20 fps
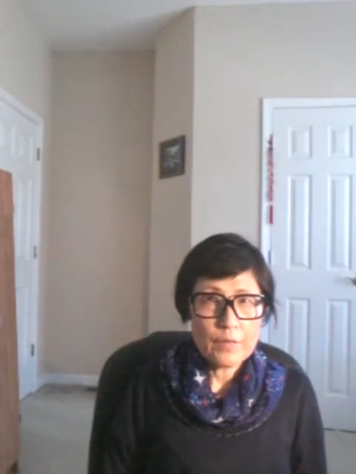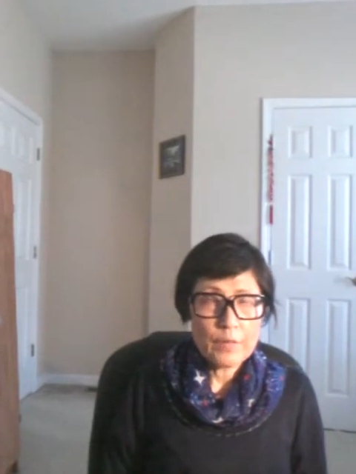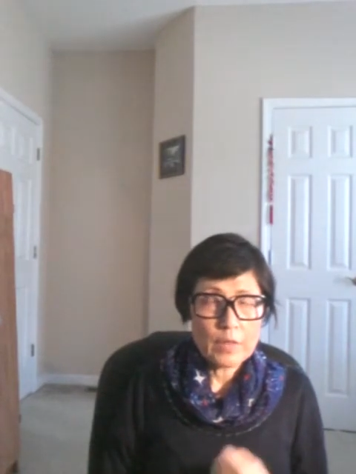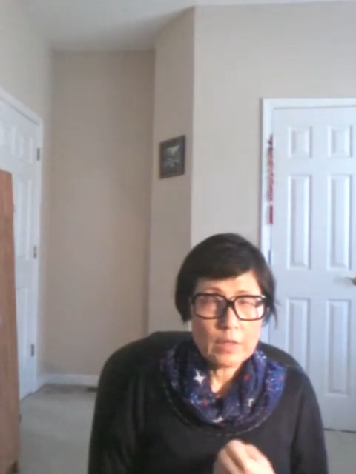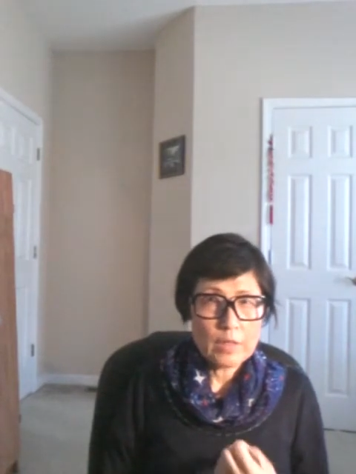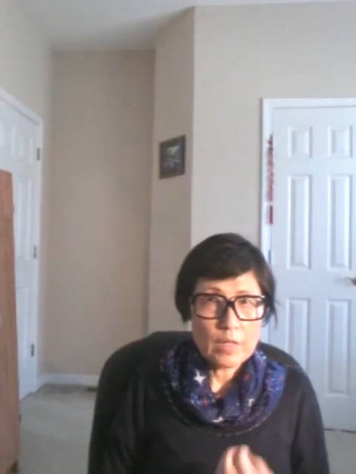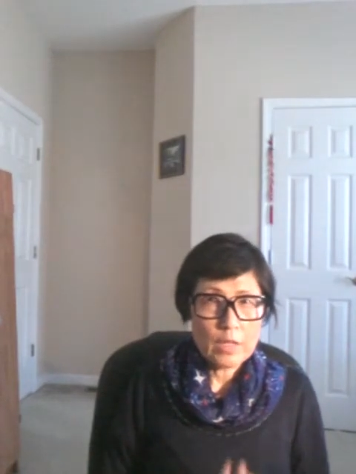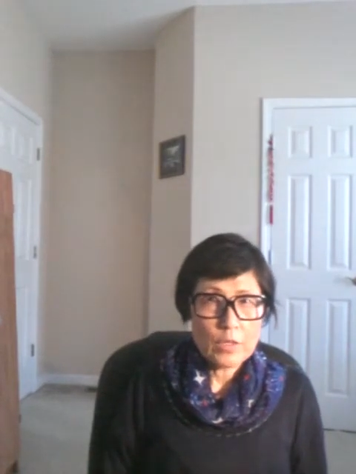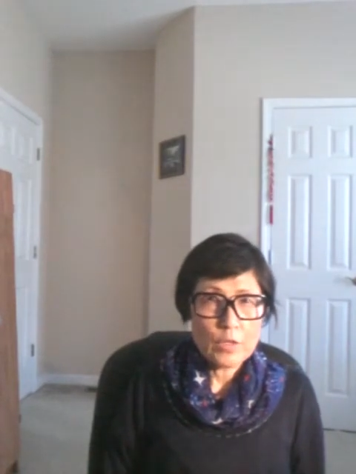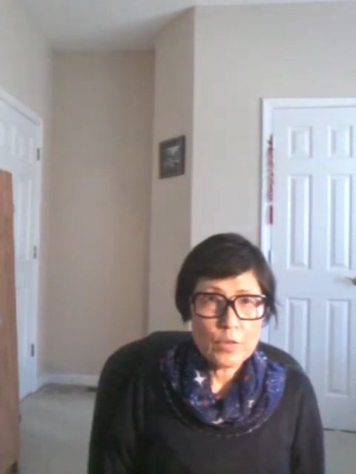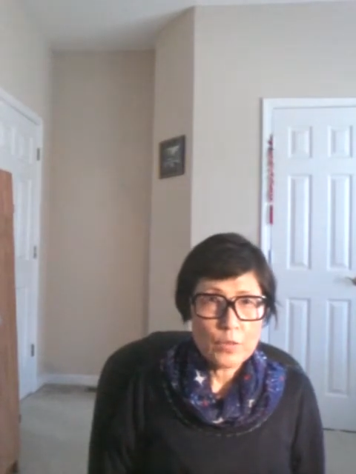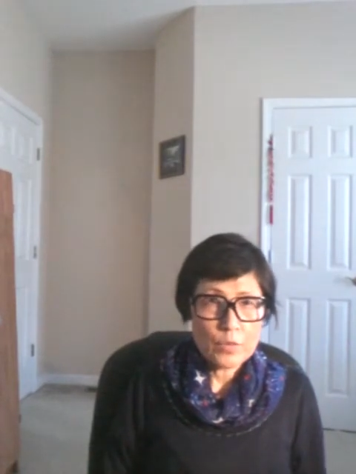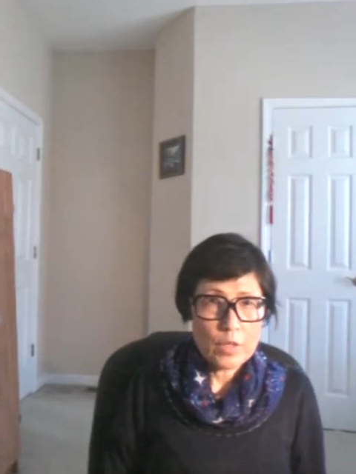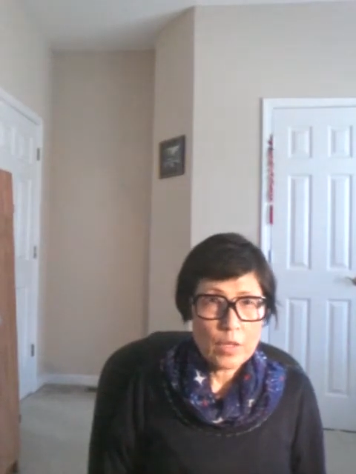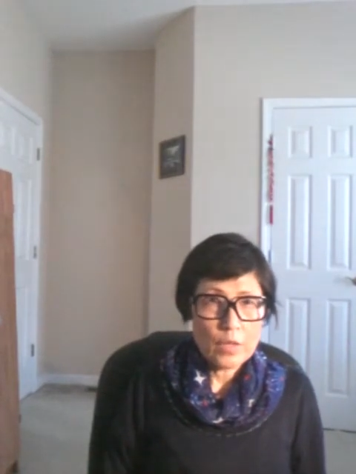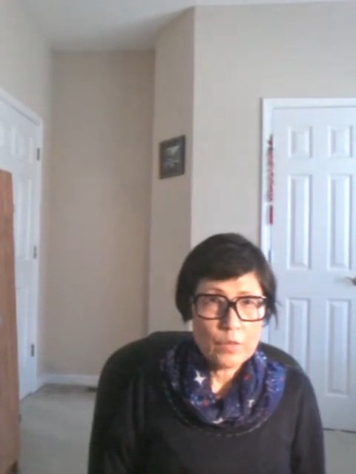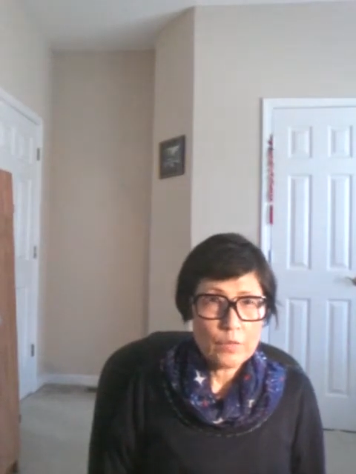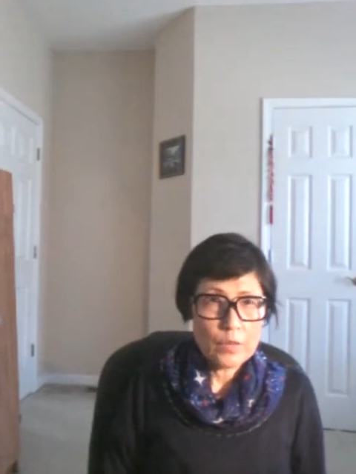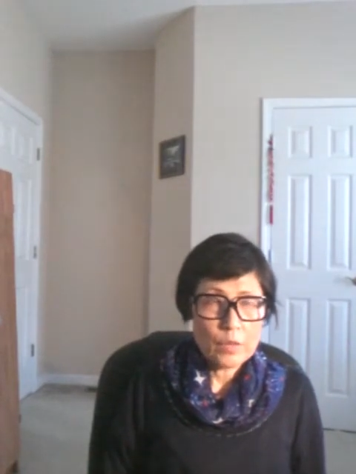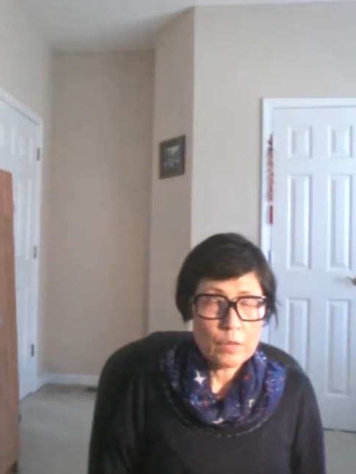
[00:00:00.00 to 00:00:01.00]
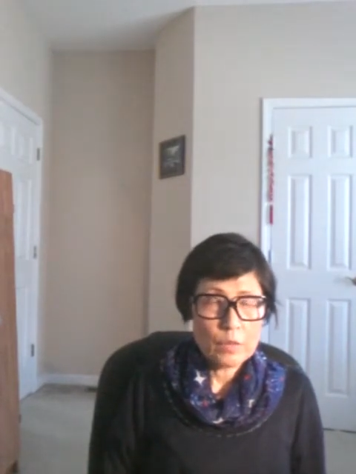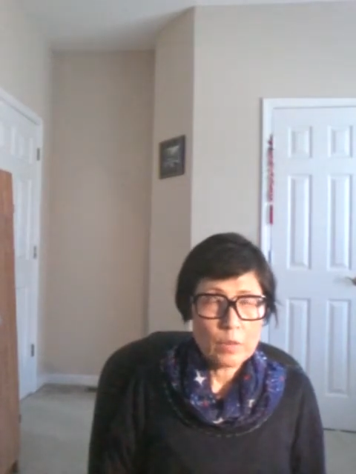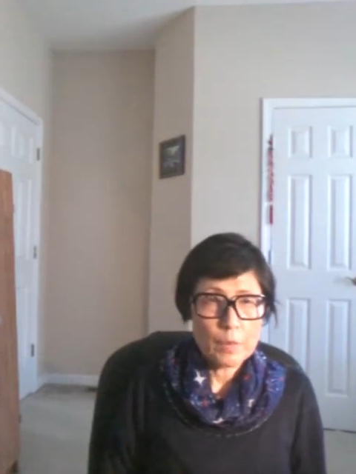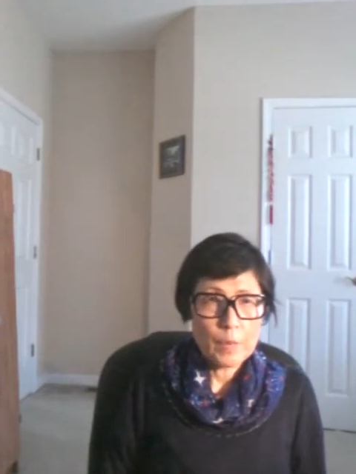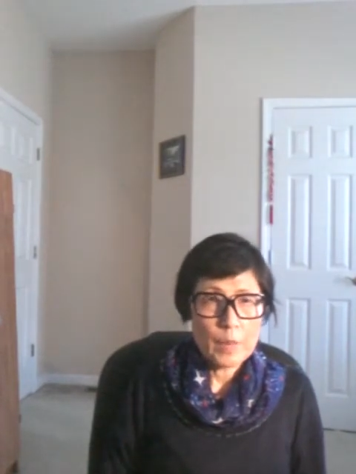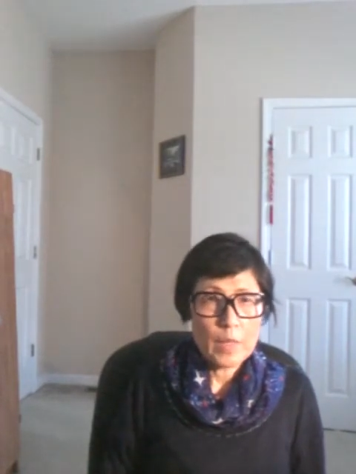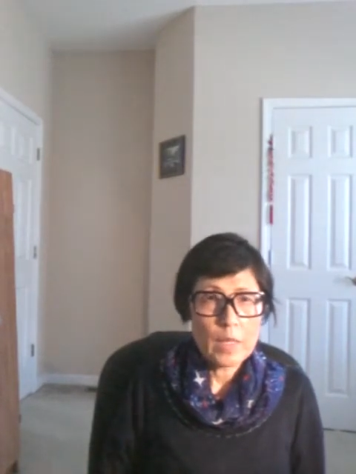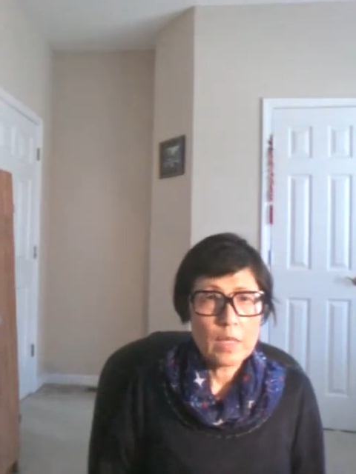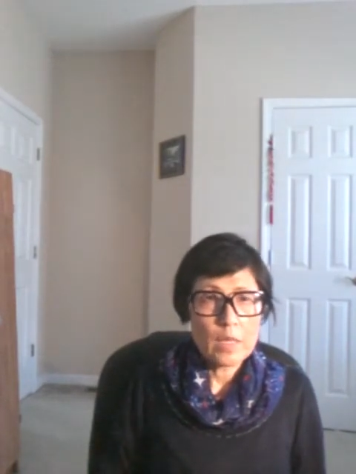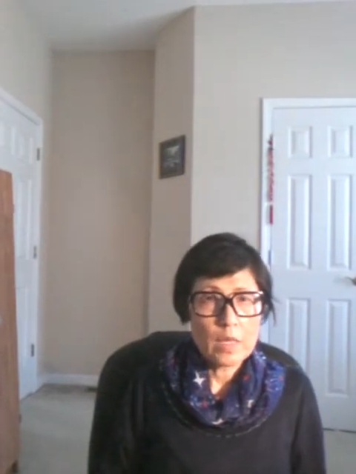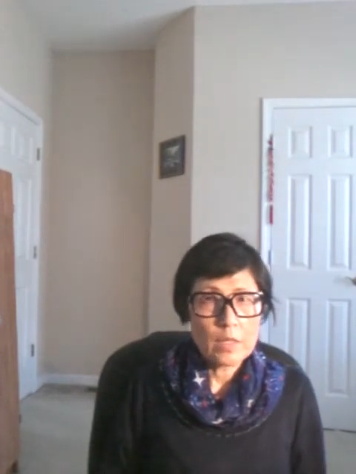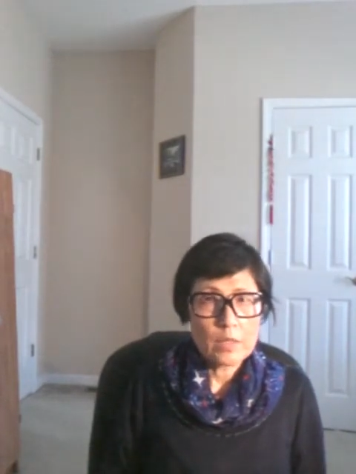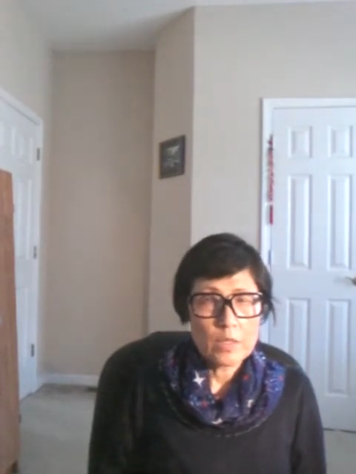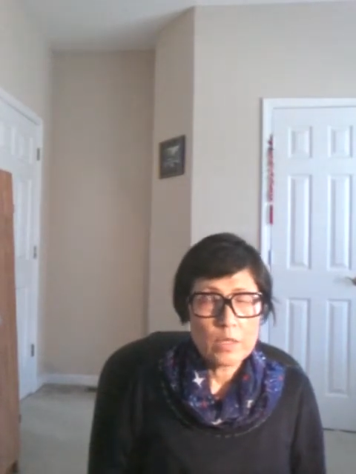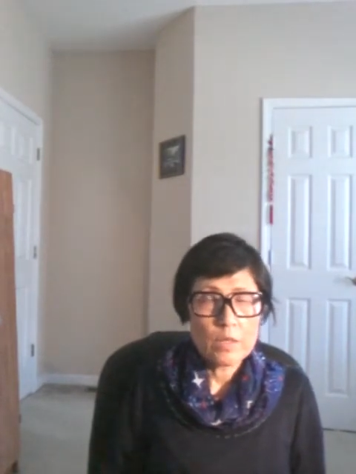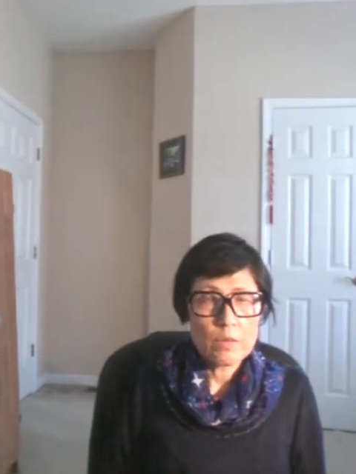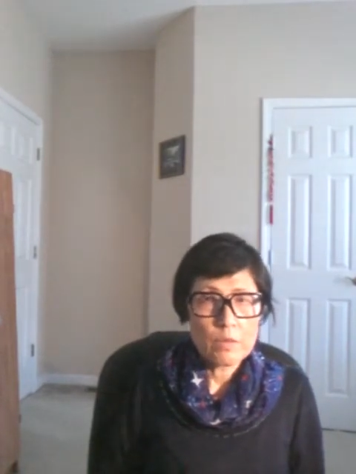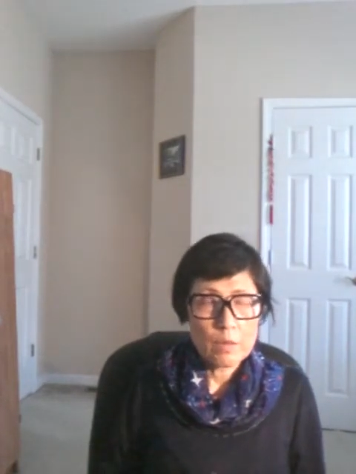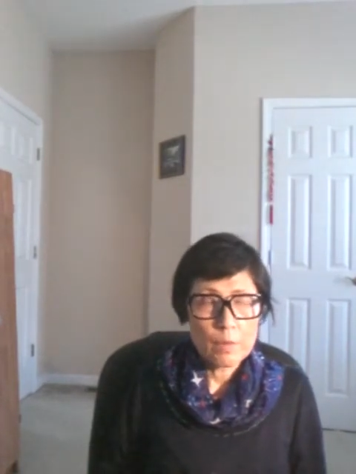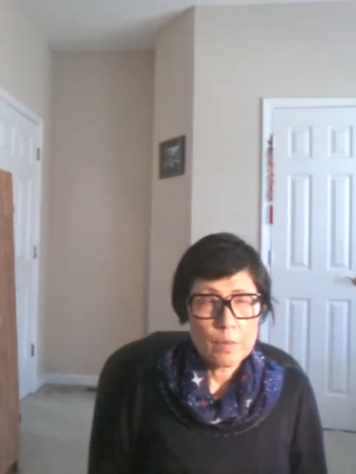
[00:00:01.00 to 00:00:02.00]
but they do not feel the pain
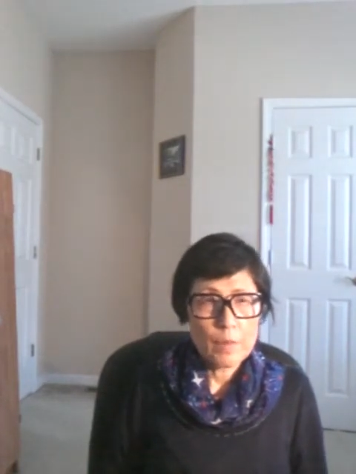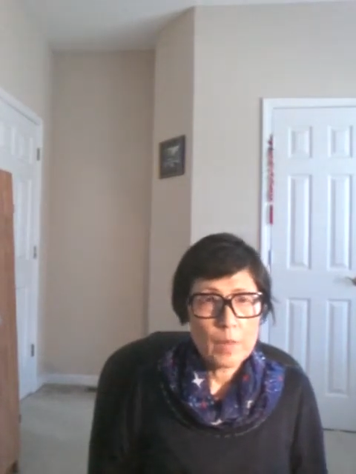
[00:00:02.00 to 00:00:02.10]
until the